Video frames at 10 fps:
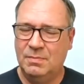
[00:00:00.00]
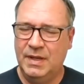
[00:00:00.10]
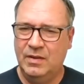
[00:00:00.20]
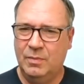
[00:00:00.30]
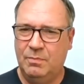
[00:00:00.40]
a
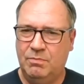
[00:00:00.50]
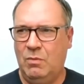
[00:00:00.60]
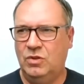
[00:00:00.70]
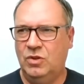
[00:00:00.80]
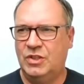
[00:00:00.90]
bit of a, I
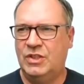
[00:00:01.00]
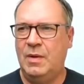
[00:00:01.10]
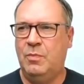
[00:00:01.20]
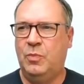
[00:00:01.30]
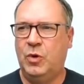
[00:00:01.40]
would not
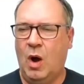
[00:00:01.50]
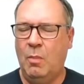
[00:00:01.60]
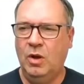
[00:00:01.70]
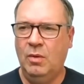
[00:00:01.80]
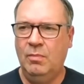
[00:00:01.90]
say
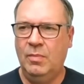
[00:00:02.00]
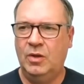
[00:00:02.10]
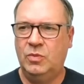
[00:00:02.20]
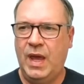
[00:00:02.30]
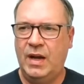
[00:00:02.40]
problem,
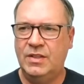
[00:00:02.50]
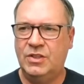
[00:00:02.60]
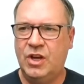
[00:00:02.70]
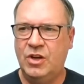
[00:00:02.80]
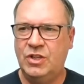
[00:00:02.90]
but we had a
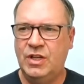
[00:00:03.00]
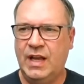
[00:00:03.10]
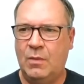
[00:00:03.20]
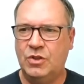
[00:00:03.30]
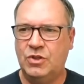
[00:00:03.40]
discussion at
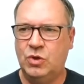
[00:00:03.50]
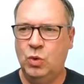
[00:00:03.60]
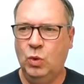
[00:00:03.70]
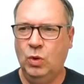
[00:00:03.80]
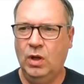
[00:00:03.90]
our
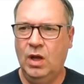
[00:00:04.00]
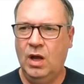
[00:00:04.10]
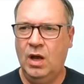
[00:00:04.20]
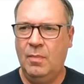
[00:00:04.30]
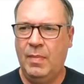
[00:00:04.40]
school
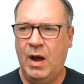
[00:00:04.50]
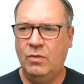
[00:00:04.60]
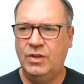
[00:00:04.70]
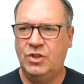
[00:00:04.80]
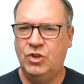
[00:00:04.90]

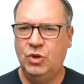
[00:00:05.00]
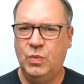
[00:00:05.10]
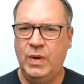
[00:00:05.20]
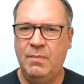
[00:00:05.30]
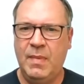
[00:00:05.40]
about it.
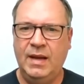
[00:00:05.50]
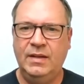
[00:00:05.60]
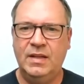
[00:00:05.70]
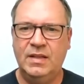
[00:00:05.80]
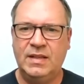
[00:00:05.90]
Should we make
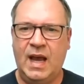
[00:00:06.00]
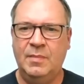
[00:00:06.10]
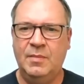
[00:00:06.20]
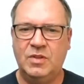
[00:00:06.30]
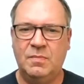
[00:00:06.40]
the
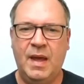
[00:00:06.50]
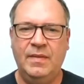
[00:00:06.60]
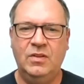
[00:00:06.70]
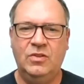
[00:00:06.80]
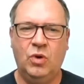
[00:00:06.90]
assignments
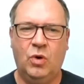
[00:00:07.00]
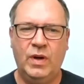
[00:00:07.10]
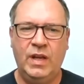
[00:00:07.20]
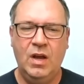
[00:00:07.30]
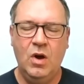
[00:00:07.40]

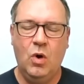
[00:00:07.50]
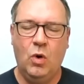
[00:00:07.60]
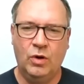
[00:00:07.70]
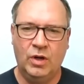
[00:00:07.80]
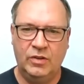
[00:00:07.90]
mandatory
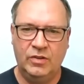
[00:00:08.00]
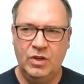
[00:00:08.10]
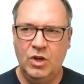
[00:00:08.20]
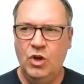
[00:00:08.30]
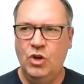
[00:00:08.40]
or not?
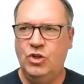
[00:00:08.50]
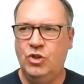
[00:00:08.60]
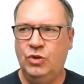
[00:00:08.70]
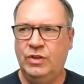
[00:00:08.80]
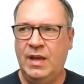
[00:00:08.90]

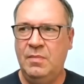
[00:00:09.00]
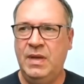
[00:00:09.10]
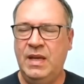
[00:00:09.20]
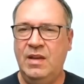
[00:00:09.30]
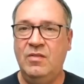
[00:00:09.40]
Should they
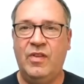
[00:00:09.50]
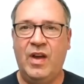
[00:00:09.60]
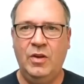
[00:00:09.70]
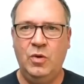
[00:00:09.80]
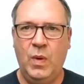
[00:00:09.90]
be
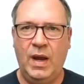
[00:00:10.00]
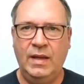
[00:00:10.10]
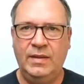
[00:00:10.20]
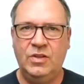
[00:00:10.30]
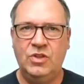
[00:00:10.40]

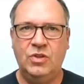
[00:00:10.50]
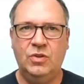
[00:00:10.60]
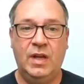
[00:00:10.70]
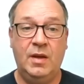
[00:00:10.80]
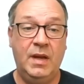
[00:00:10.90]
evaluated?
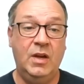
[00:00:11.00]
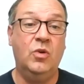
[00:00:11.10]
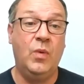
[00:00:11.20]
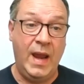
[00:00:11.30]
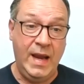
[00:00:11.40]
Should they be
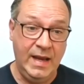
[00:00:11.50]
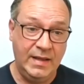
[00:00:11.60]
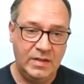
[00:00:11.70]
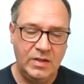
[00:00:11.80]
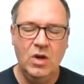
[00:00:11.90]
graded